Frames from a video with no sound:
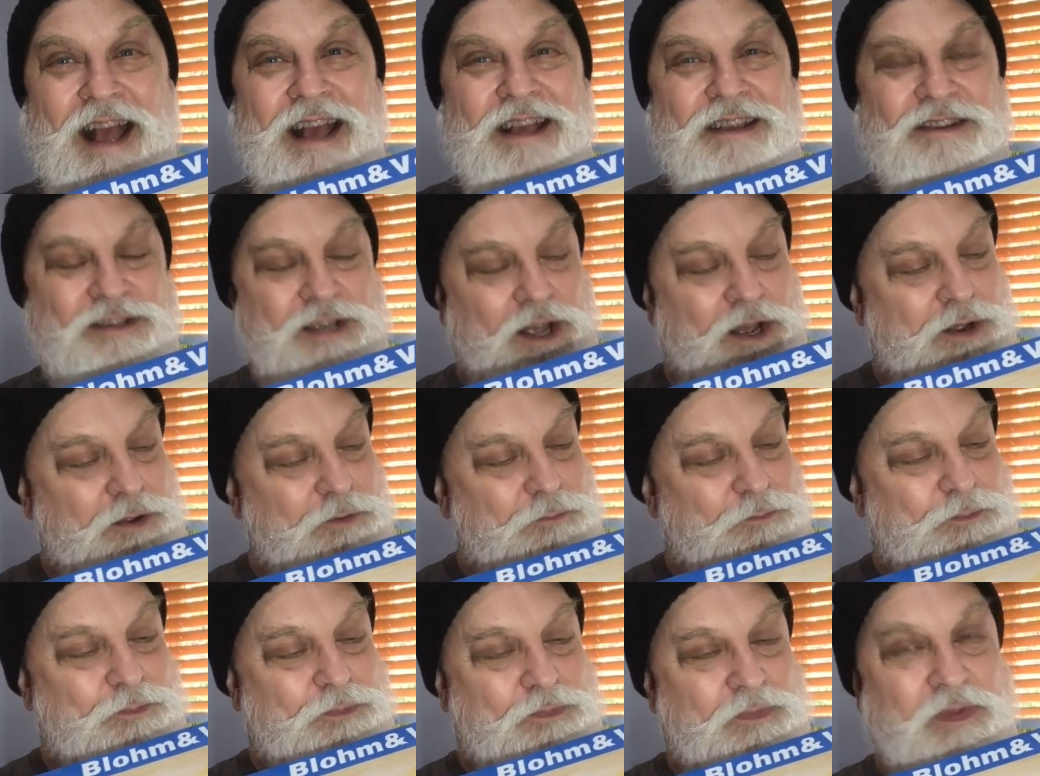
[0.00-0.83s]
So
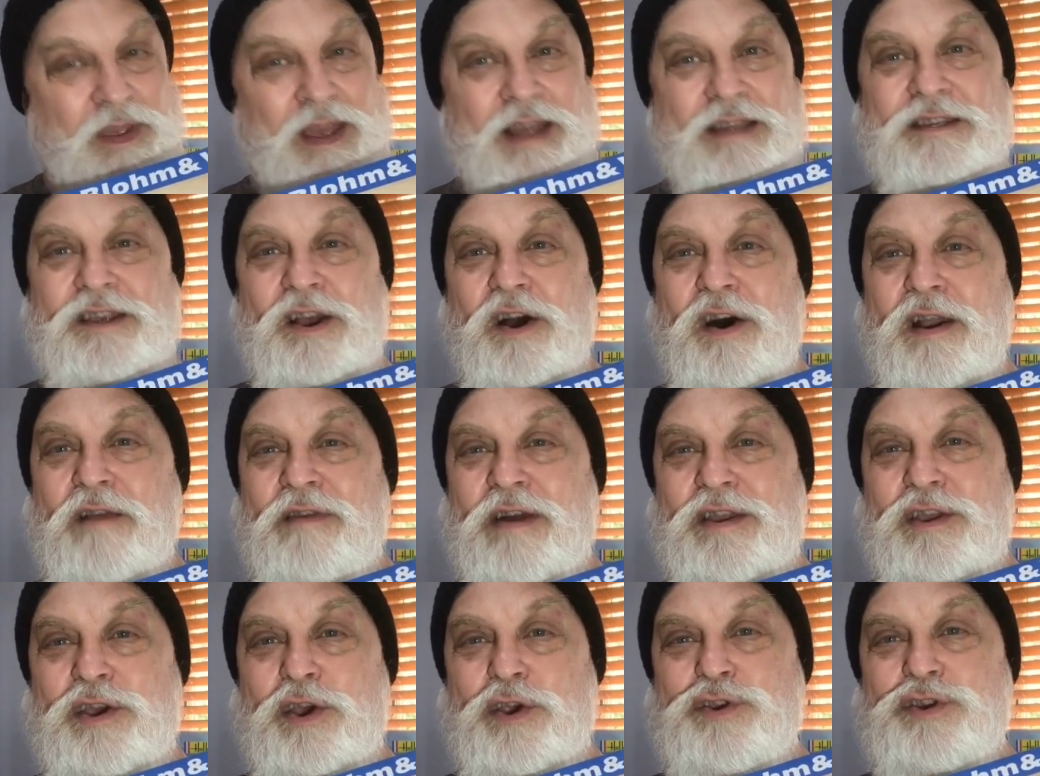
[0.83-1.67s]
it's kind of
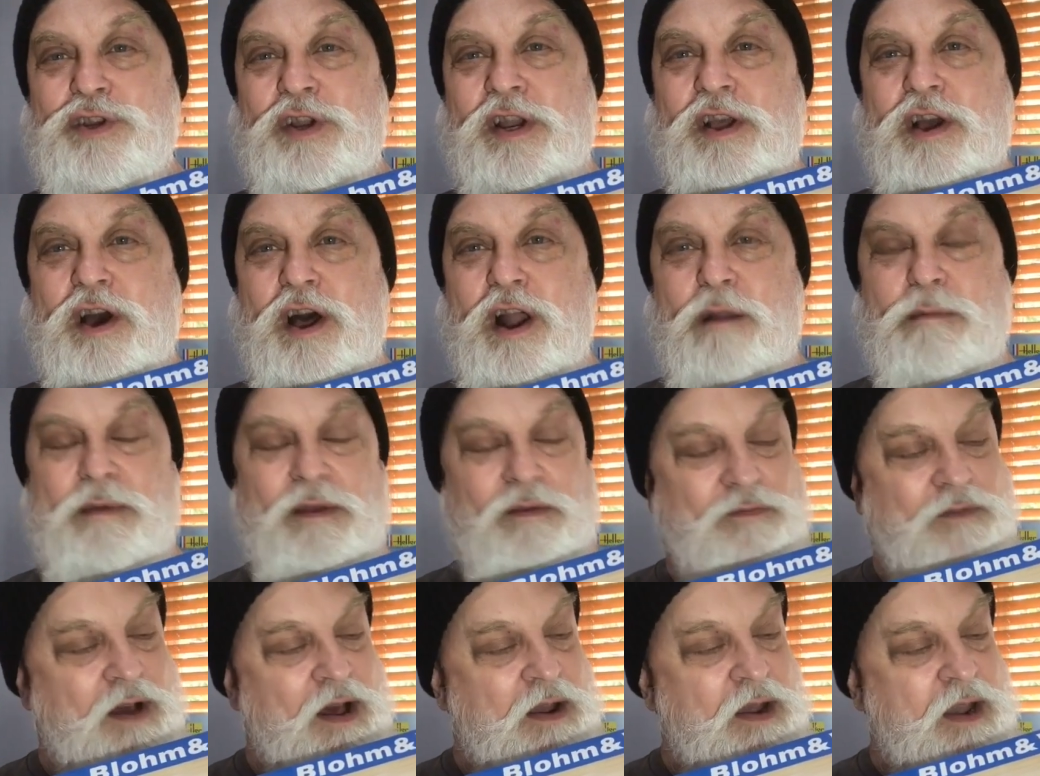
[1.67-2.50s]
unusual and kind of be
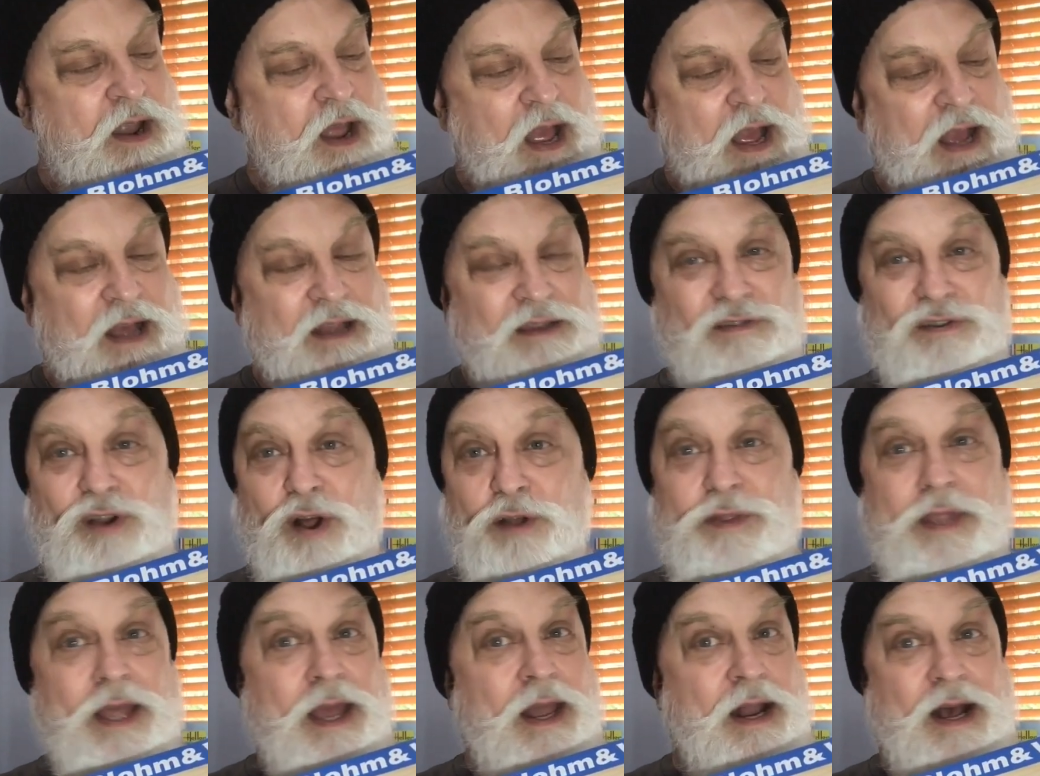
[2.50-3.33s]
fun.
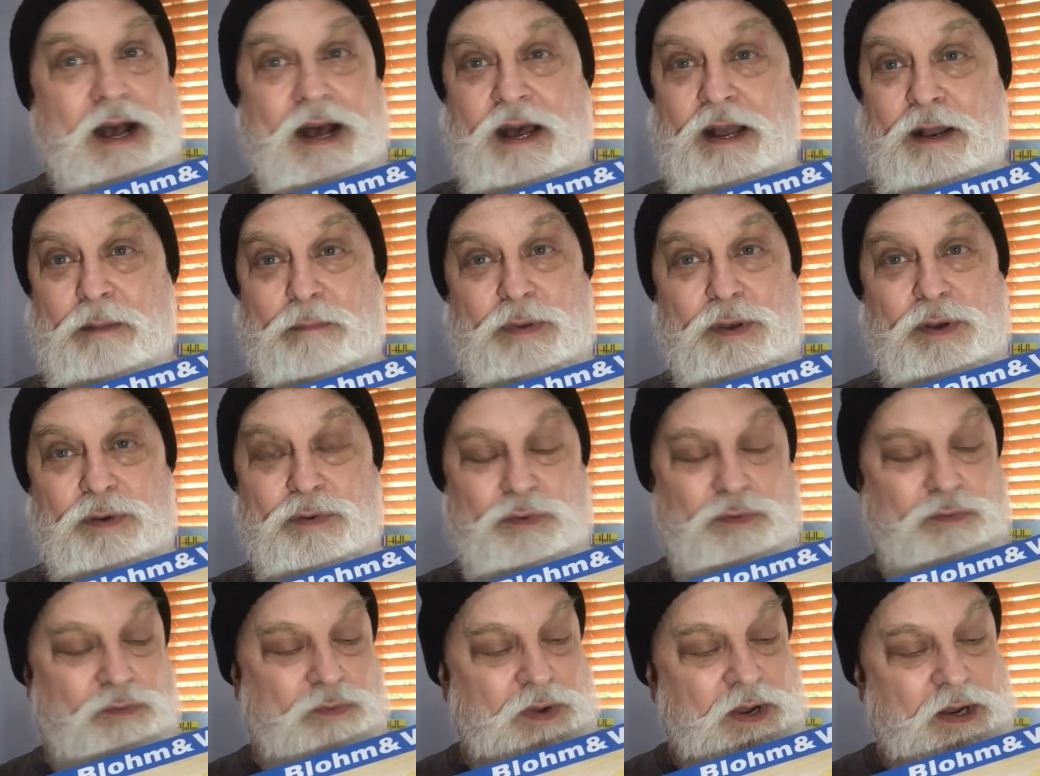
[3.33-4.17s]
Not that hard to build,
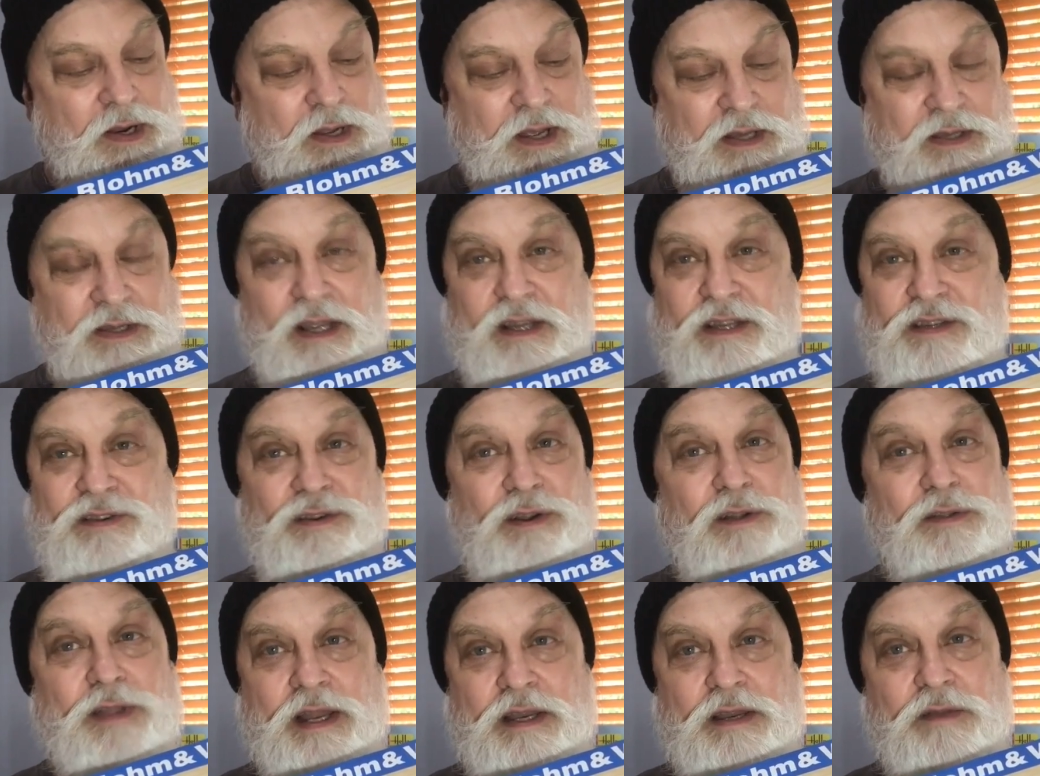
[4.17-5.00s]
really. It's
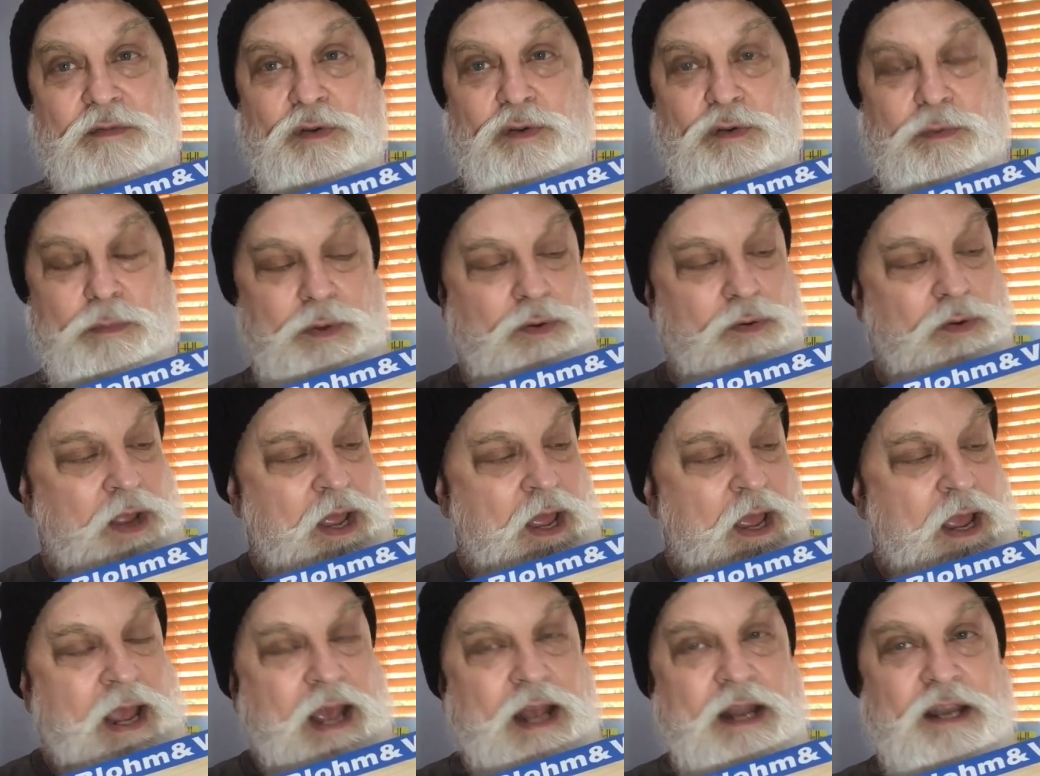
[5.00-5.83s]
not that difficult to build.
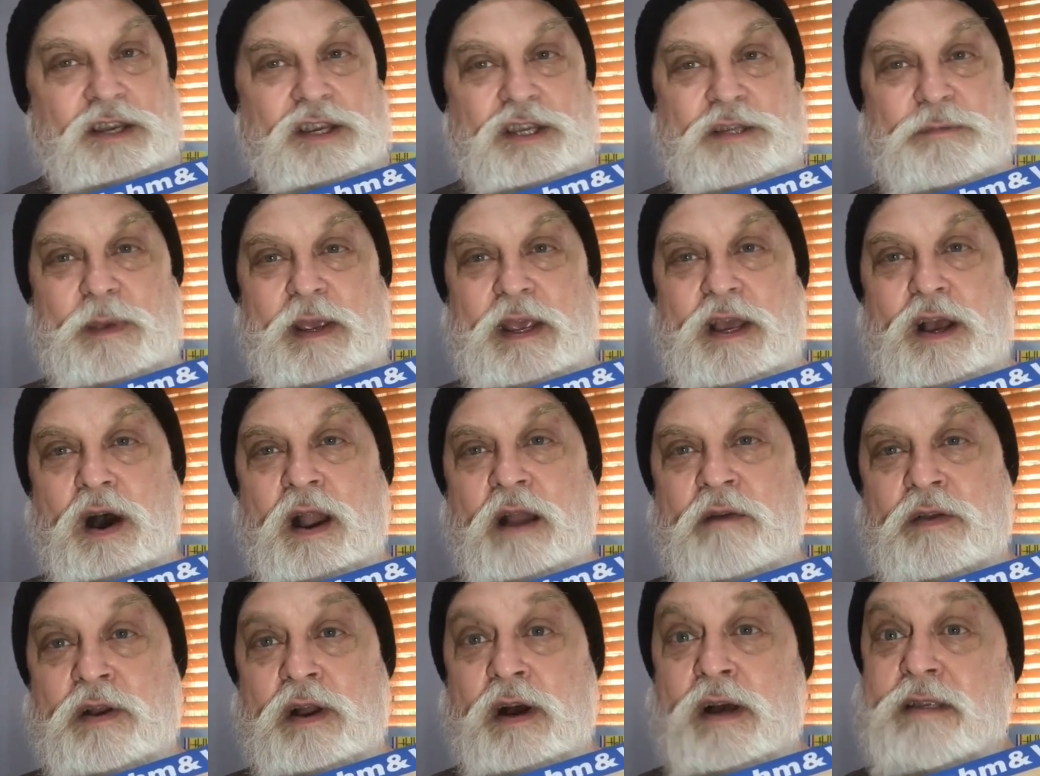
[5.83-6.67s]
It'll just be kind
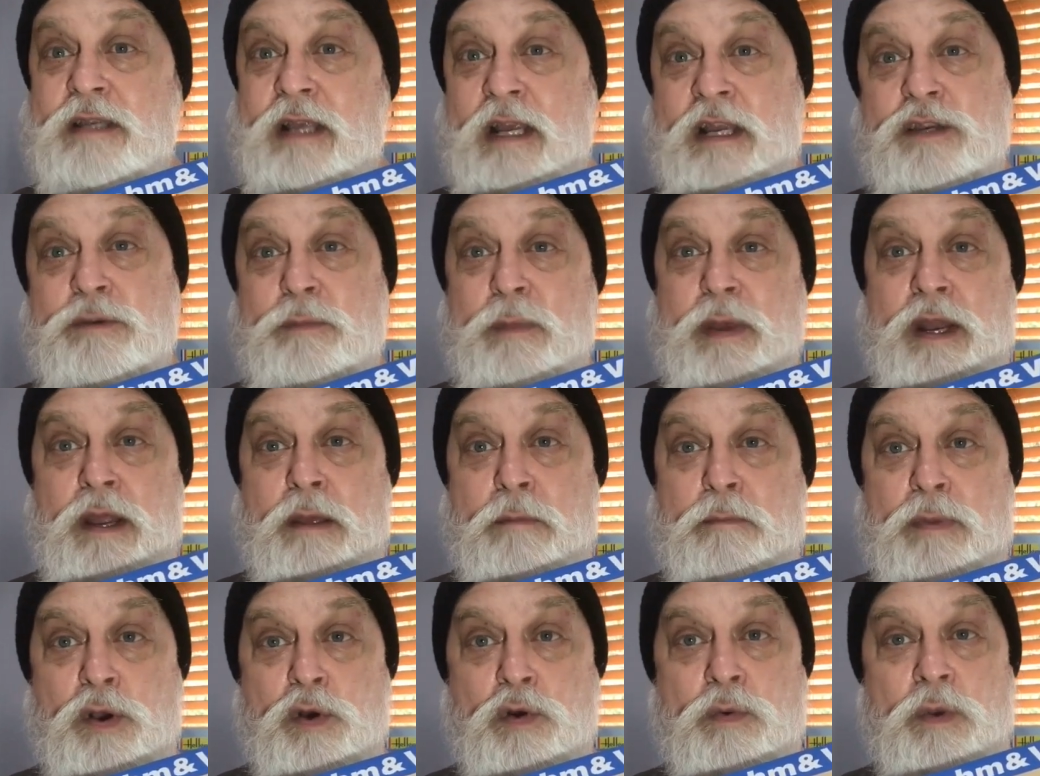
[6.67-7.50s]
of a nice intermediate
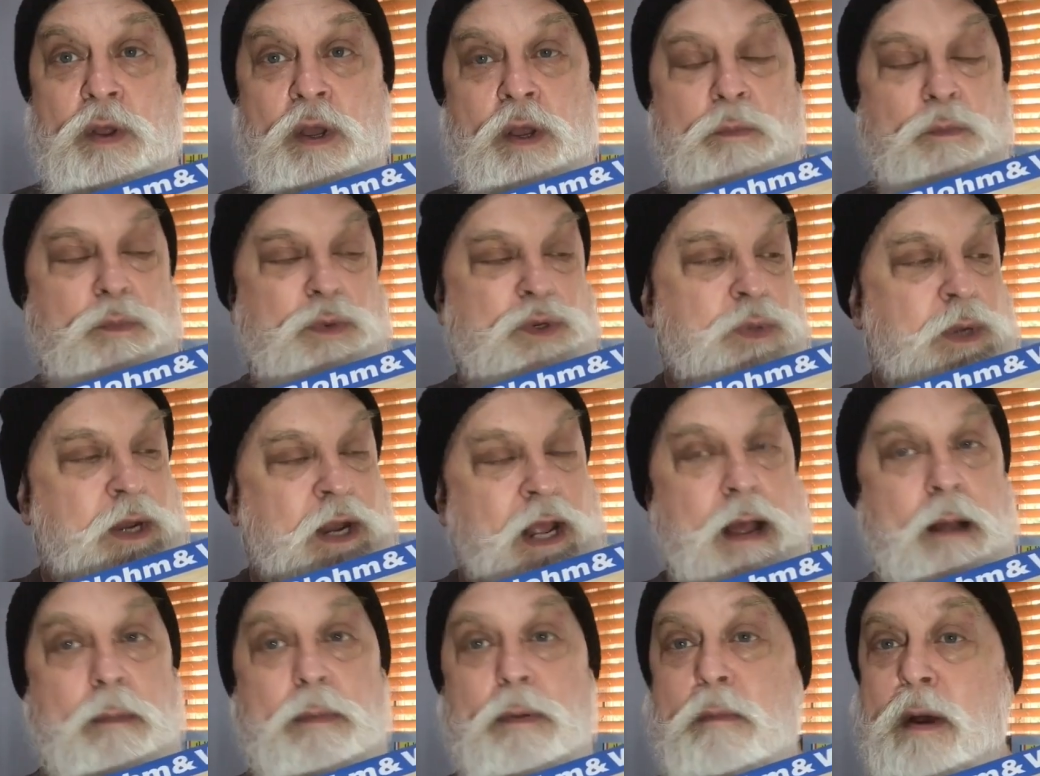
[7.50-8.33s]
build between a
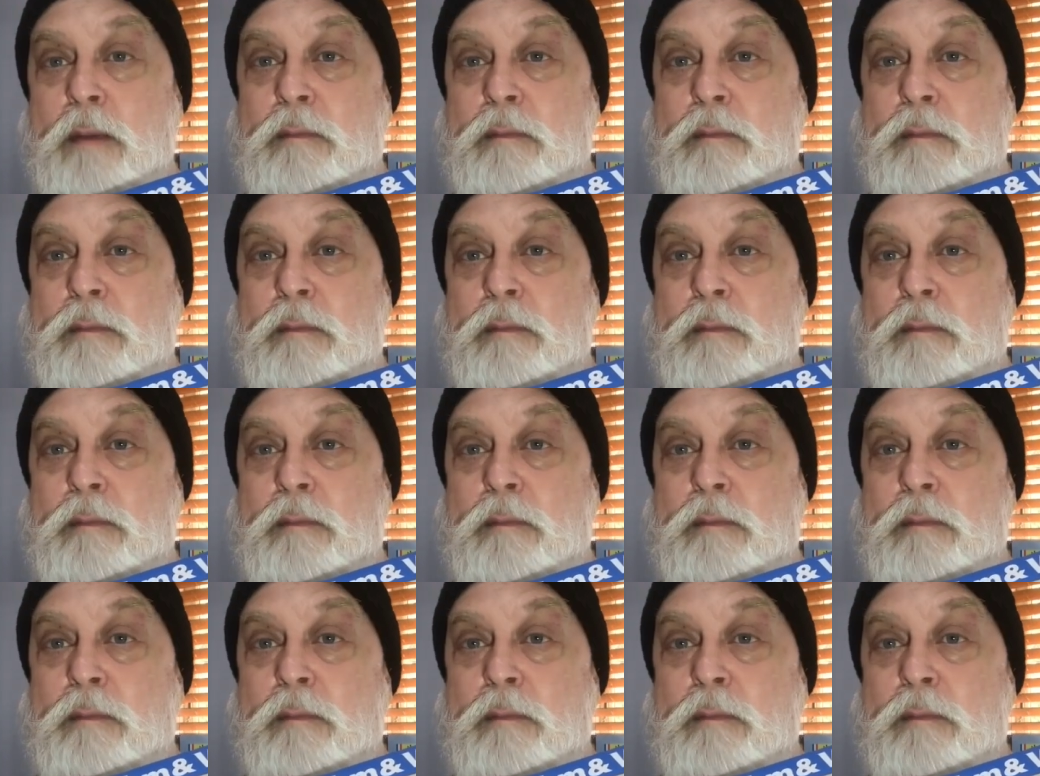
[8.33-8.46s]
couple of my